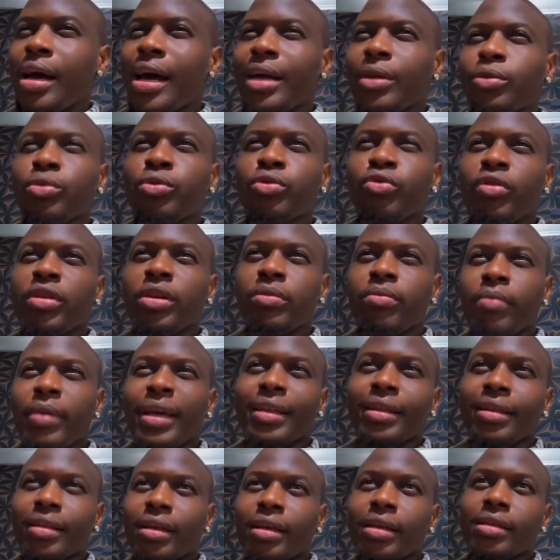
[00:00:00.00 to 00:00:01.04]
I don't treat
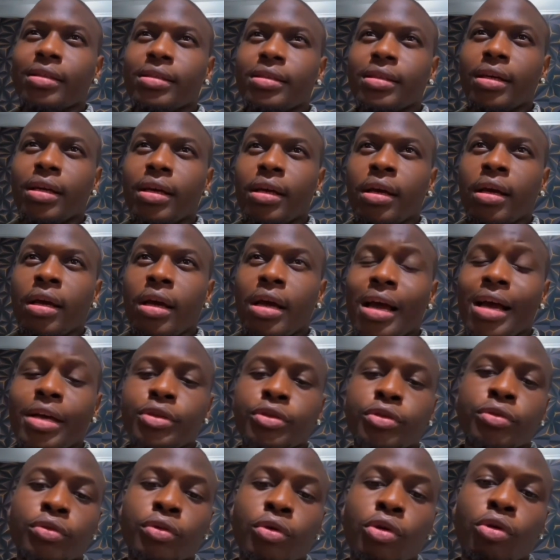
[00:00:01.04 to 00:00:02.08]
men that
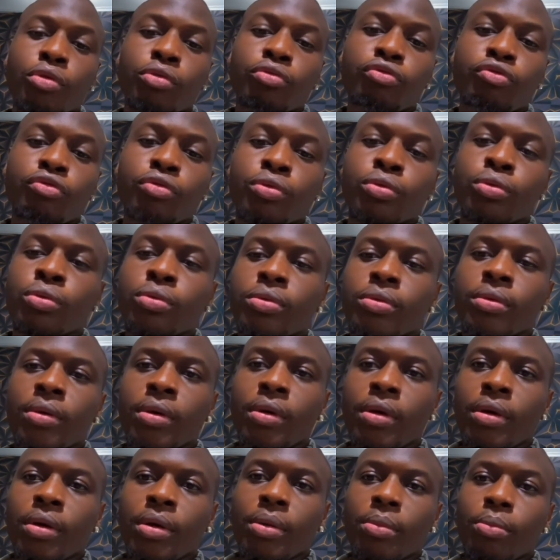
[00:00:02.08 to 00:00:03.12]
hasn't gone through
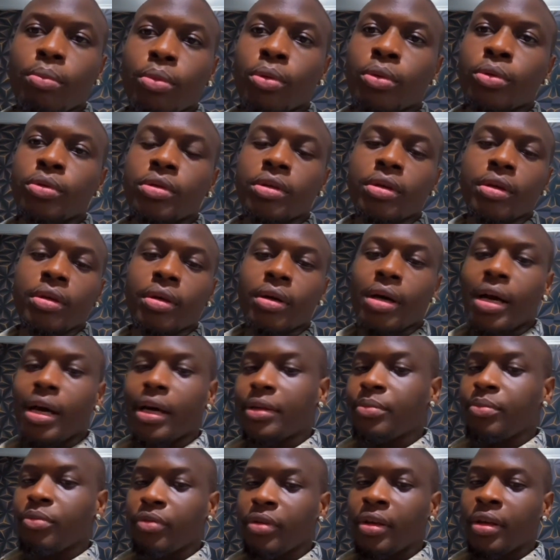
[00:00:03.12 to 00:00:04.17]
brutal
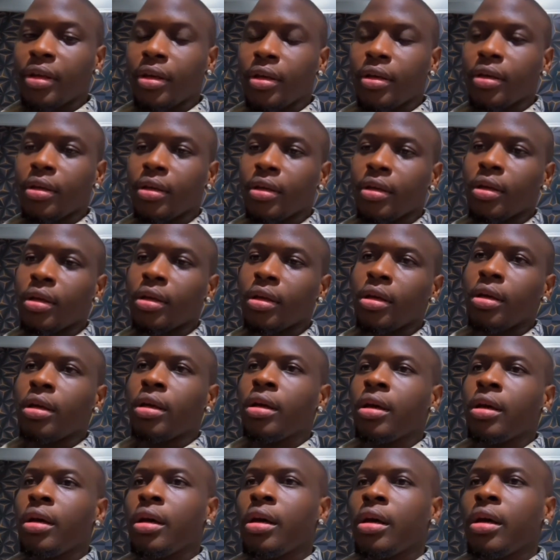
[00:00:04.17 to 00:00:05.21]
heartbreak.
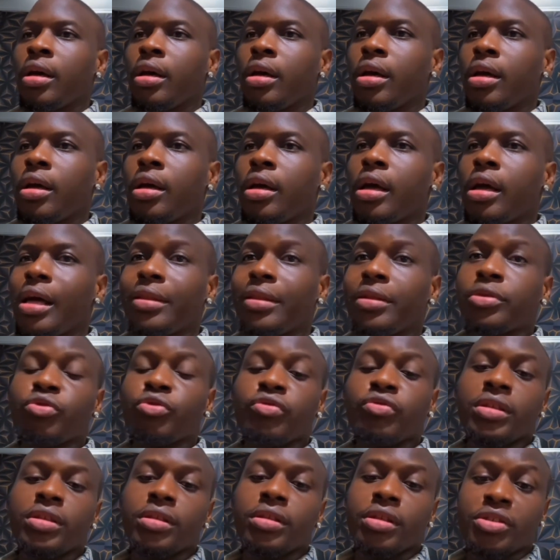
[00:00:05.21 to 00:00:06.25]
And
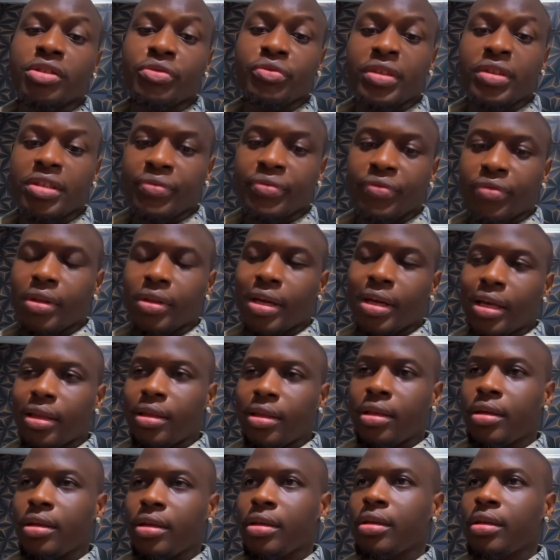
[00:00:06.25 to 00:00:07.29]
there's a reason for that.
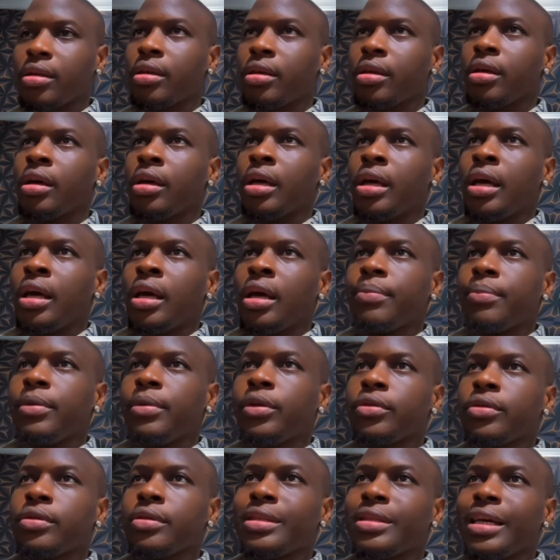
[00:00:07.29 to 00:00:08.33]

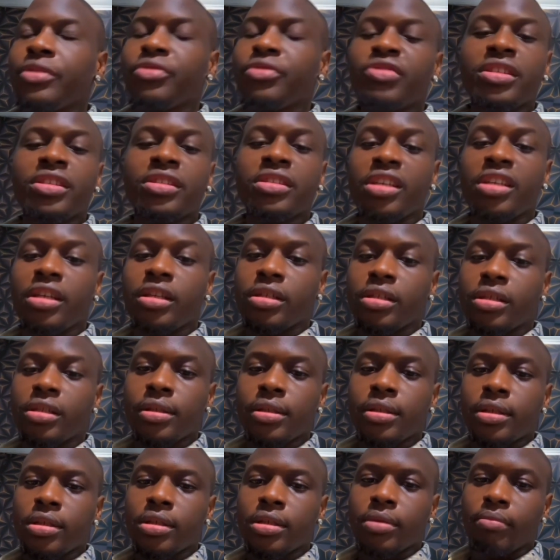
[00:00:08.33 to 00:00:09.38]
Because there are three
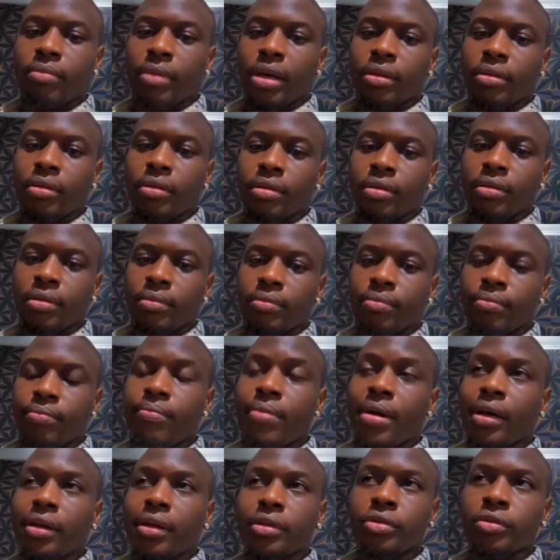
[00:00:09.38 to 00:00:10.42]
stages men
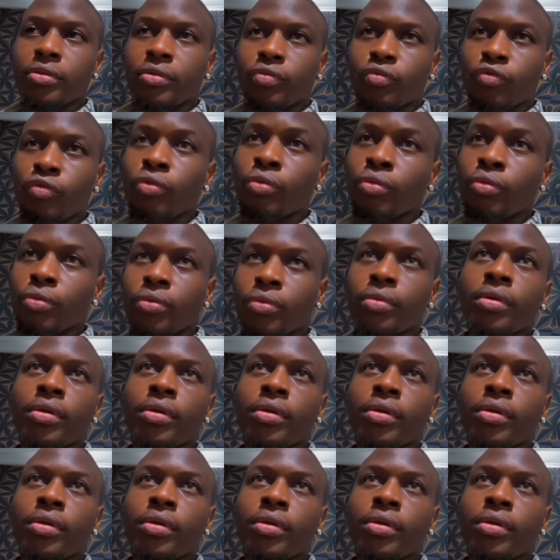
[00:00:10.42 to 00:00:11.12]
pass through